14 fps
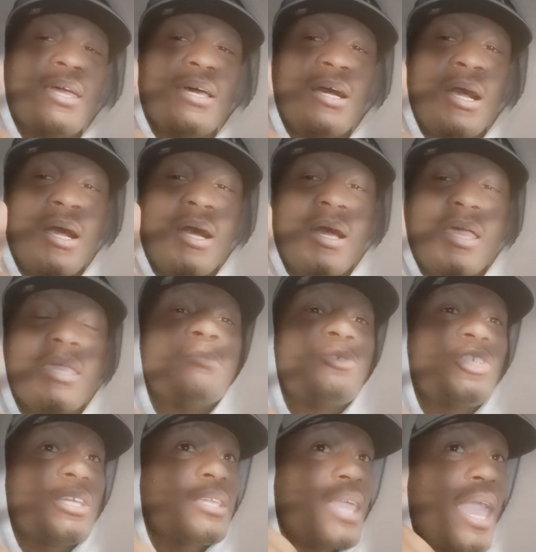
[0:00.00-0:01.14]
uh,
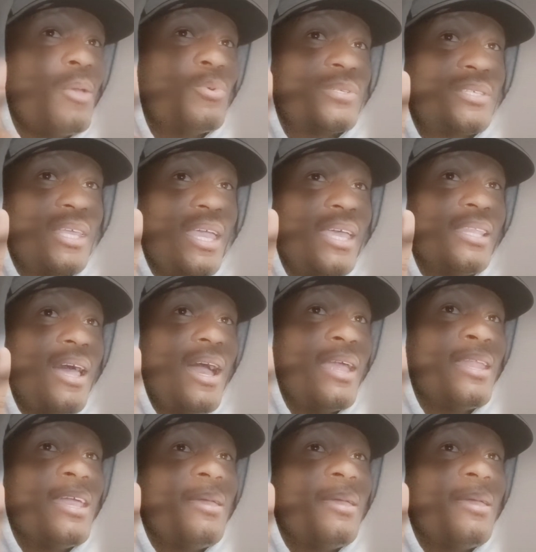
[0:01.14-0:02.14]
MGK was the headline